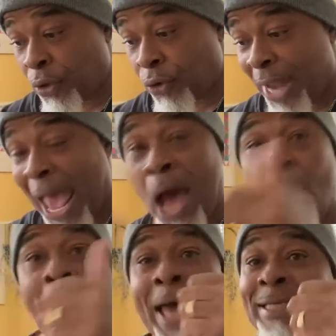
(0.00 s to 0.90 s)

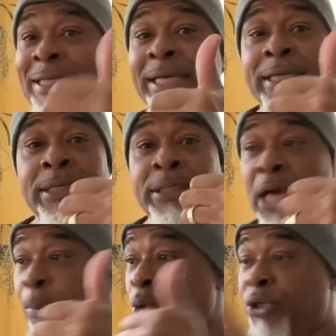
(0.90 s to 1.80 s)
Now I didn't
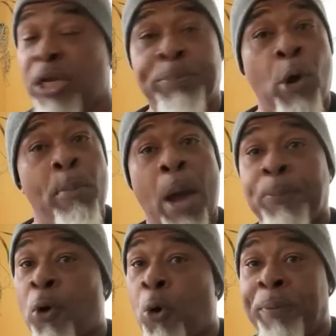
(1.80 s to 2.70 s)
double dip on my
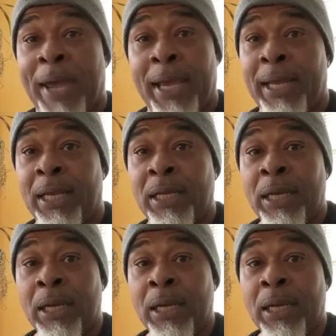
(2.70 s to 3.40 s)
propane.